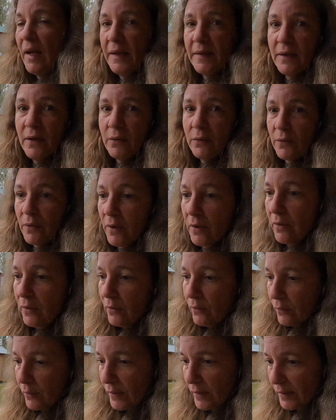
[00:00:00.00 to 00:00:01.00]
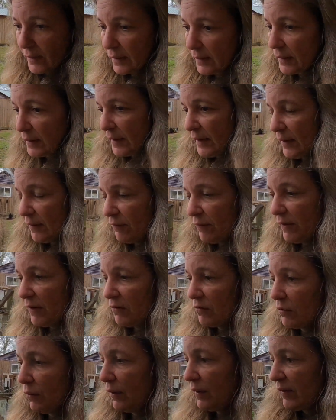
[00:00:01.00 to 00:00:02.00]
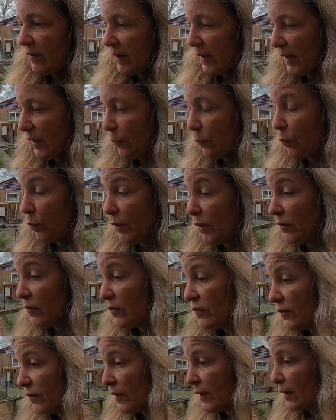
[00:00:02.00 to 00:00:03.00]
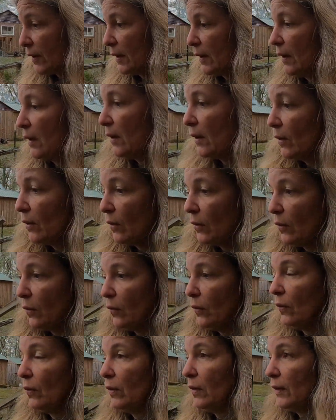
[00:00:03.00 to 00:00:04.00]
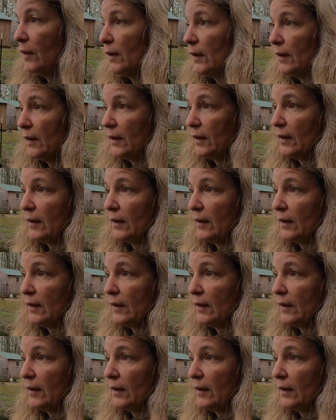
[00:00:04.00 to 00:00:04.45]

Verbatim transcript: I don't know if he's going to get it worse or